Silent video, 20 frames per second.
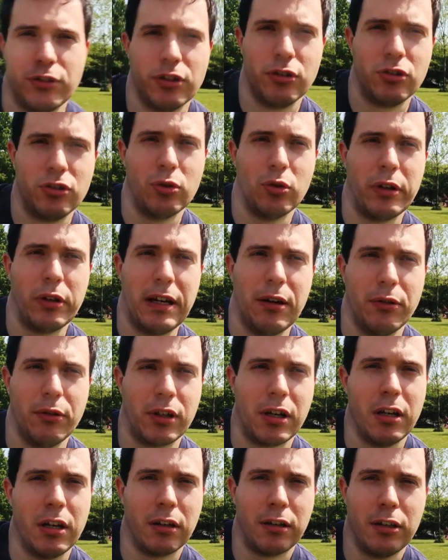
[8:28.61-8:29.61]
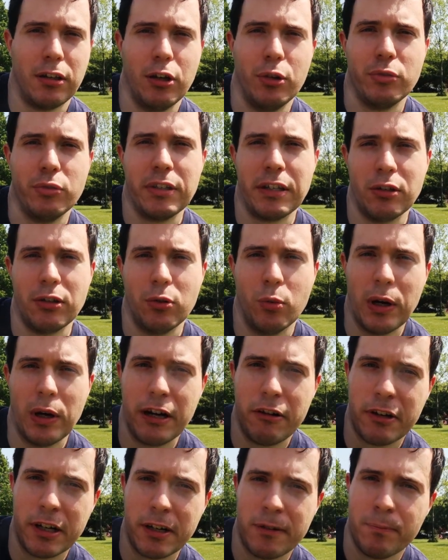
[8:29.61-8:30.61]
So sort out the kind of clothes that you're
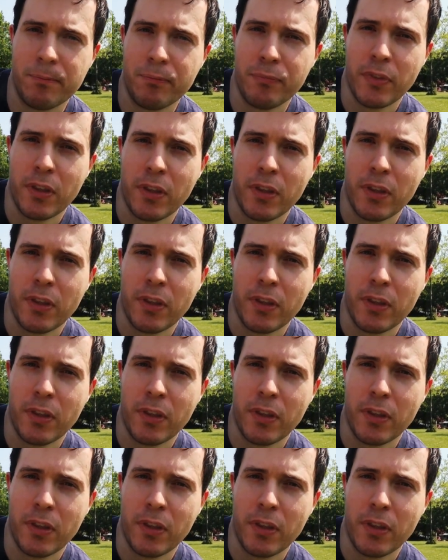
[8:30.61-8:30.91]
wearing.